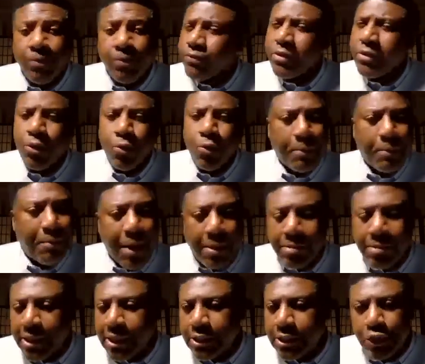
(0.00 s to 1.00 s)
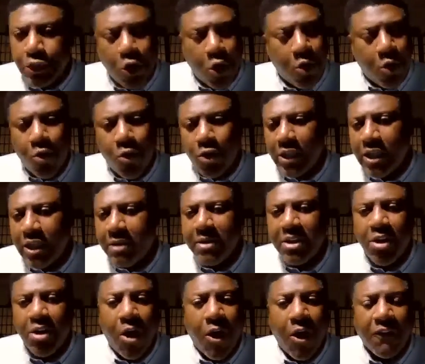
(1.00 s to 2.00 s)
The Republicans don't want him in
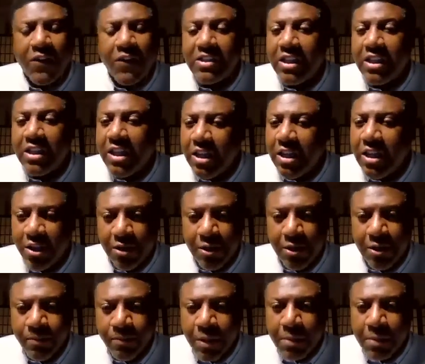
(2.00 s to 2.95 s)
office either,